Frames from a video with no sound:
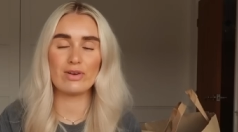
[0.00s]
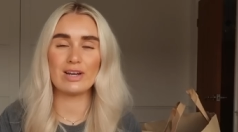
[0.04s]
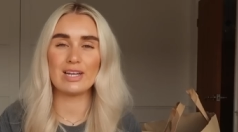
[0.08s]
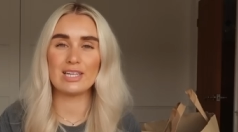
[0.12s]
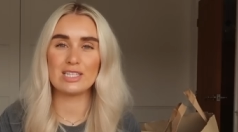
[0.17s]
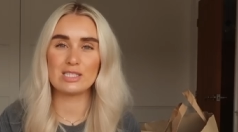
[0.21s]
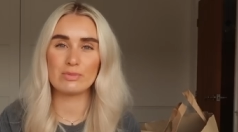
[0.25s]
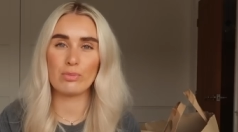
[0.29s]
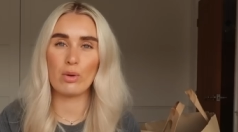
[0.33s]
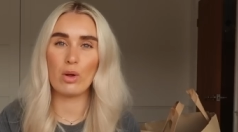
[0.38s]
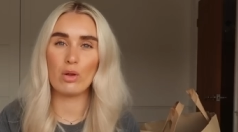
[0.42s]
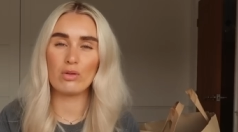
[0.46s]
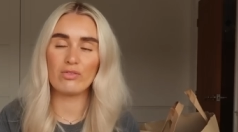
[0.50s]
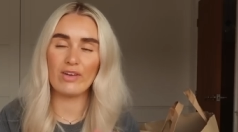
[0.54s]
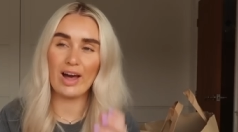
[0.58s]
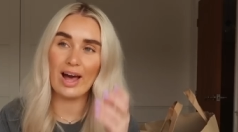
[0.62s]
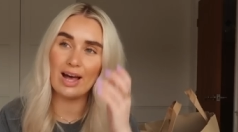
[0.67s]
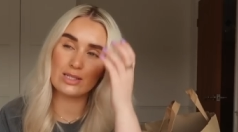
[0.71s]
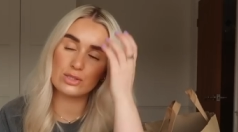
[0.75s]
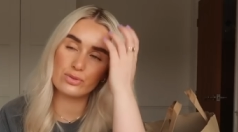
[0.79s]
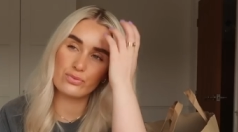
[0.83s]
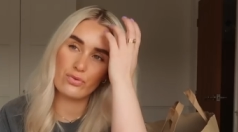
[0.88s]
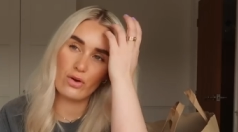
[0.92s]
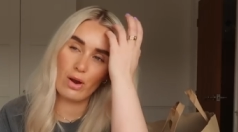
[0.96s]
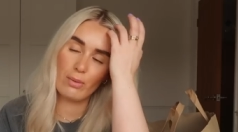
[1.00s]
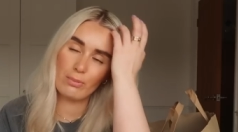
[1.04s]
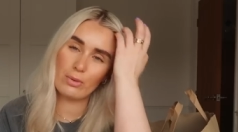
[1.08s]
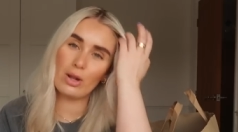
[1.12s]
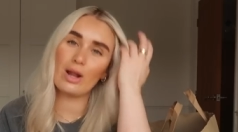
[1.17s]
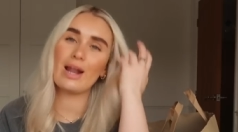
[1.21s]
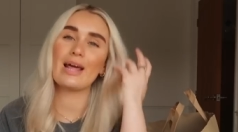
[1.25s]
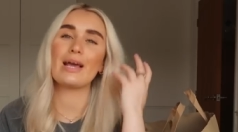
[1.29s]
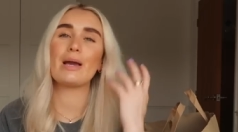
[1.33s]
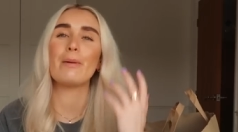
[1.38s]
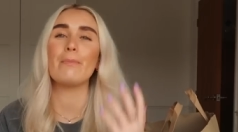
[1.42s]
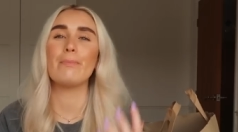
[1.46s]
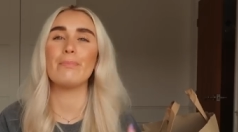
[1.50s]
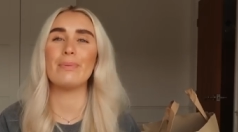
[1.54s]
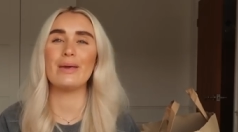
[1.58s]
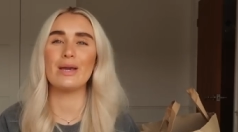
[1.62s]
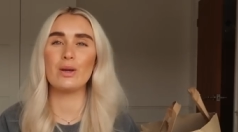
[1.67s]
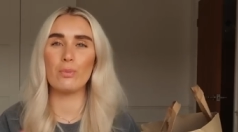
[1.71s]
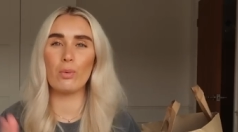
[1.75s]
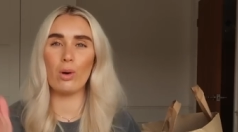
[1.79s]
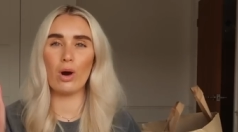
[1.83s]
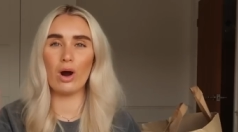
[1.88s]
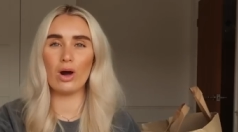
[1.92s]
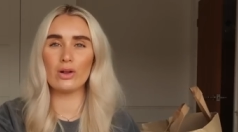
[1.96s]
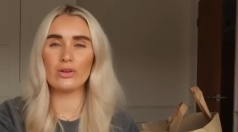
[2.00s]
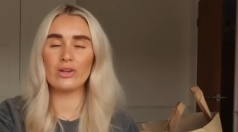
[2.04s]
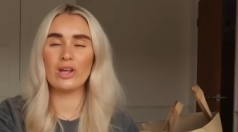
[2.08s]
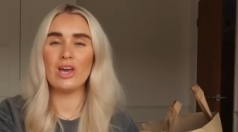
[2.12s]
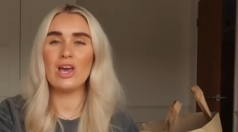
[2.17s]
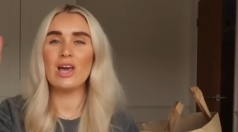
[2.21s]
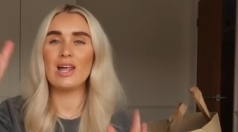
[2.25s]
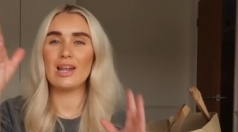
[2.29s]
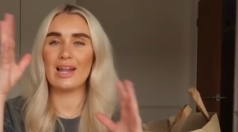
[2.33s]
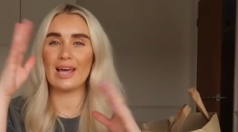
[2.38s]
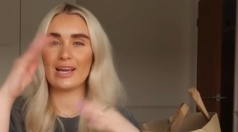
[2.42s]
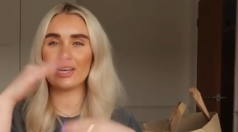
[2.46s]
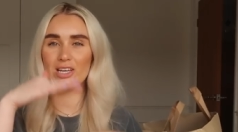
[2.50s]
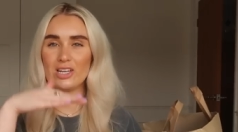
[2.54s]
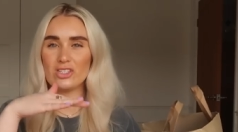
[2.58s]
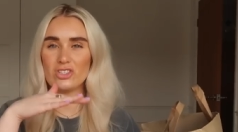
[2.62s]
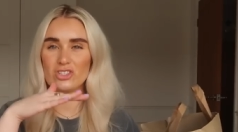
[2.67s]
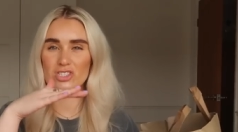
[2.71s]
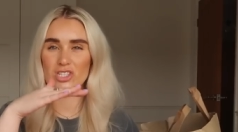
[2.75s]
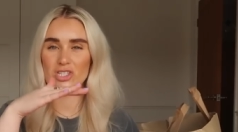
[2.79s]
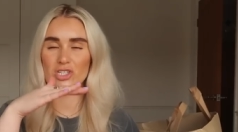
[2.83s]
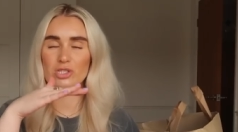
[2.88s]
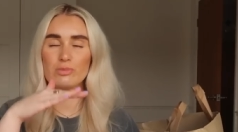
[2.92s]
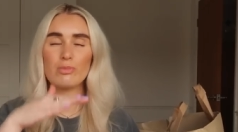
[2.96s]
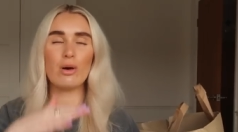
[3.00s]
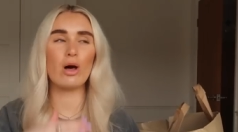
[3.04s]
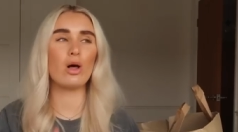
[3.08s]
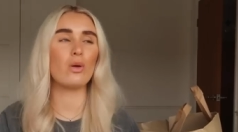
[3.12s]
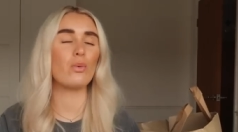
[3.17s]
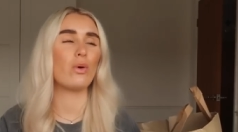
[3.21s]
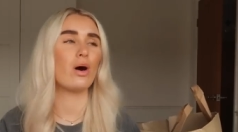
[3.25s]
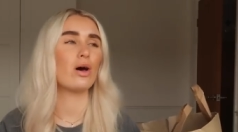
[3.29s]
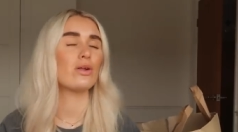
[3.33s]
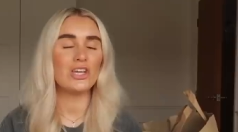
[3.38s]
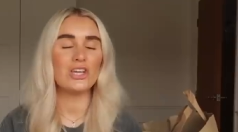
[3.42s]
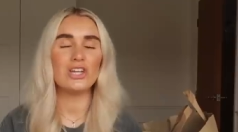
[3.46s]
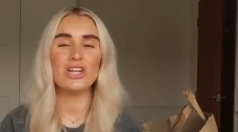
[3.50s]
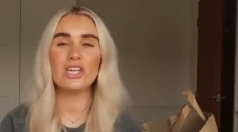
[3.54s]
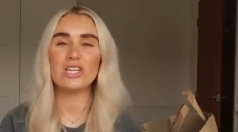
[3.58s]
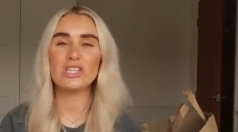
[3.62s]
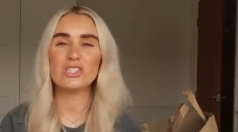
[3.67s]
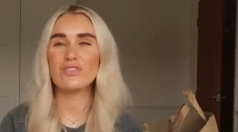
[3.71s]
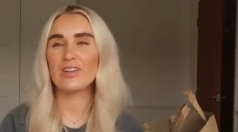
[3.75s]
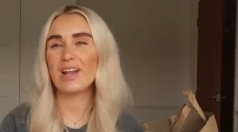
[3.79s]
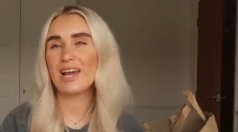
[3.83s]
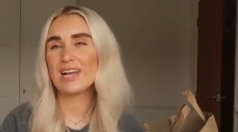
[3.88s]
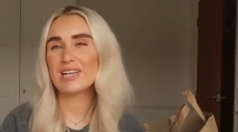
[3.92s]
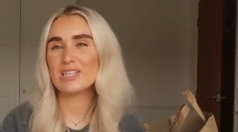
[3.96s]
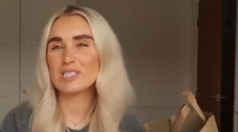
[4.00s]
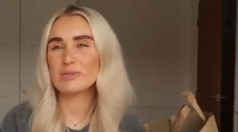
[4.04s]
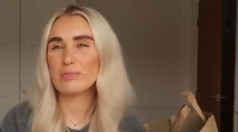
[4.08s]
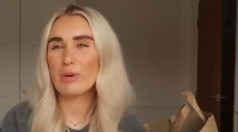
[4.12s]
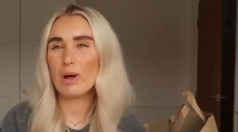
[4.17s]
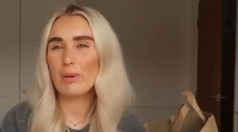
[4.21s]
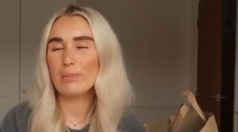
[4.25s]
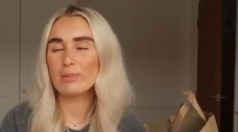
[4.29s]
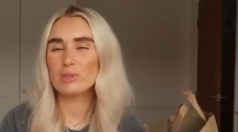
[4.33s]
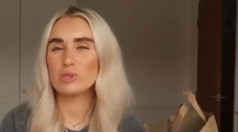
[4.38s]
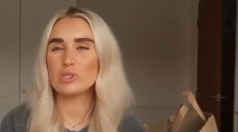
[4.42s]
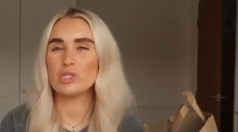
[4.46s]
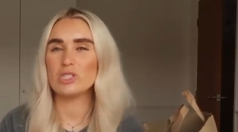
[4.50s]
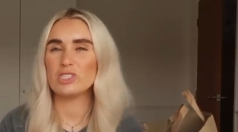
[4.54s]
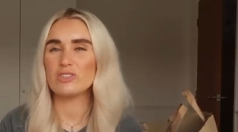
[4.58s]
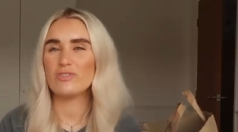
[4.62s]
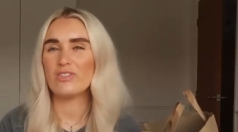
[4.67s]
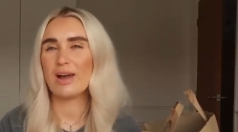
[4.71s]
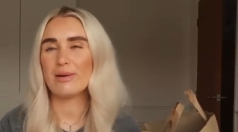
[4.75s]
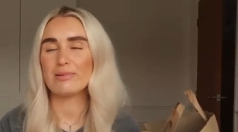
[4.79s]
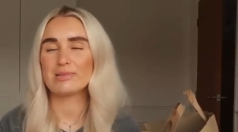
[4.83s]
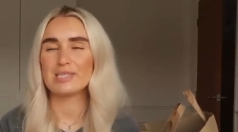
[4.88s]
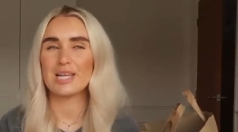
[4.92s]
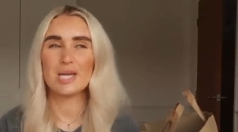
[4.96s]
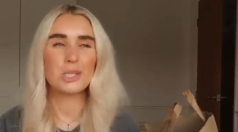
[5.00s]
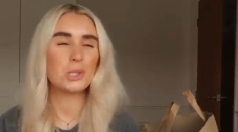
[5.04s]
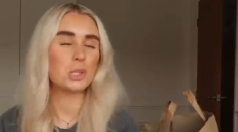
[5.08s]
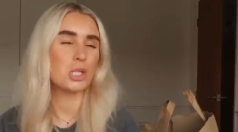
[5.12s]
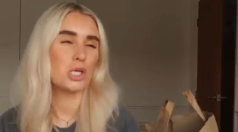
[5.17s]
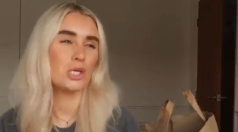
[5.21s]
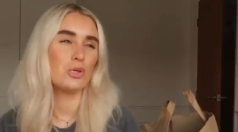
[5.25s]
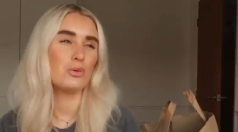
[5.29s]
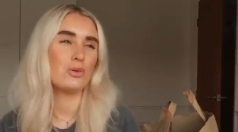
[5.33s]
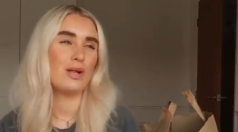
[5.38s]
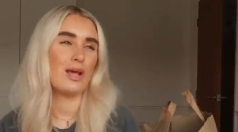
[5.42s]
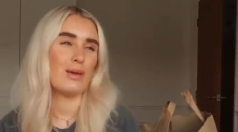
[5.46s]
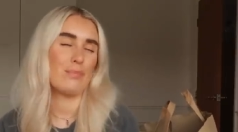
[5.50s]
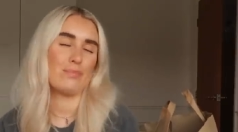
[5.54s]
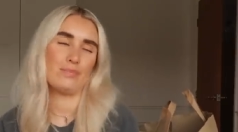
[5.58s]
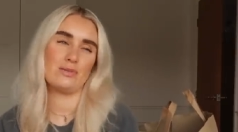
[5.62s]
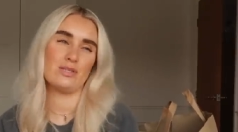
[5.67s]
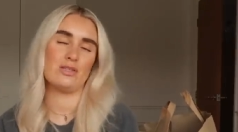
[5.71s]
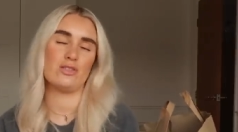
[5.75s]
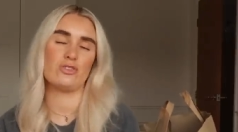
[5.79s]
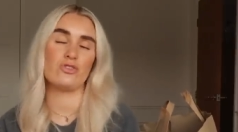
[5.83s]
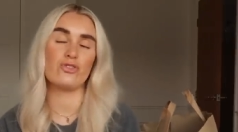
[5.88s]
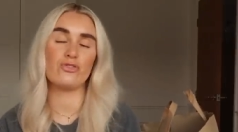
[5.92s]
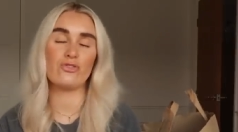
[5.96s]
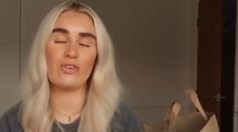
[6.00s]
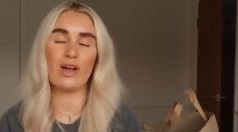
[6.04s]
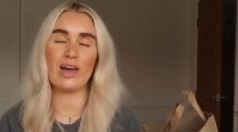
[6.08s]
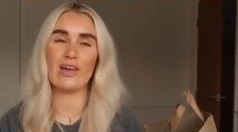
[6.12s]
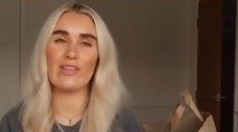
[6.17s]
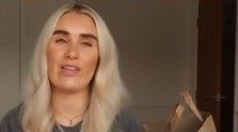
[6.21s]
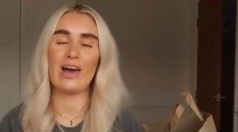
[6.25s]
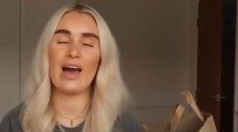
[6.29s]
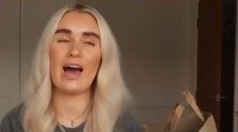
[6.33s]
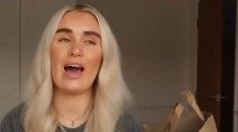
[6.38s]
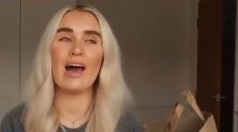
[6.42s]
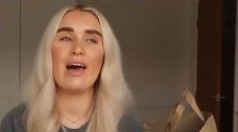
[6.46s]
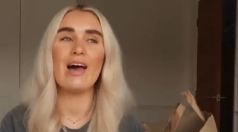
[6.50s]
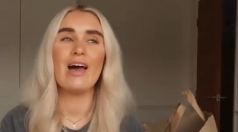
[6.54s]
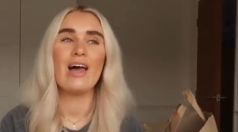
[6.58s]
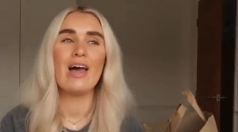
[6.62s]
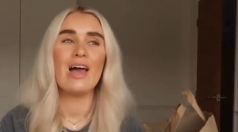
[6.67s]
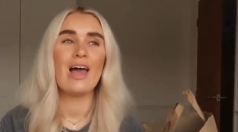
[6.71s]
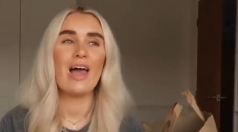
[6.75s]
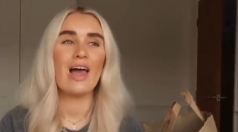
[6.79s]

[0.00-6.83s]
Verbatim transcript: a really small vase from, not like a big one, like a, just a small one. You know, just for like small bunches of flowers, like tulips and stuff like that.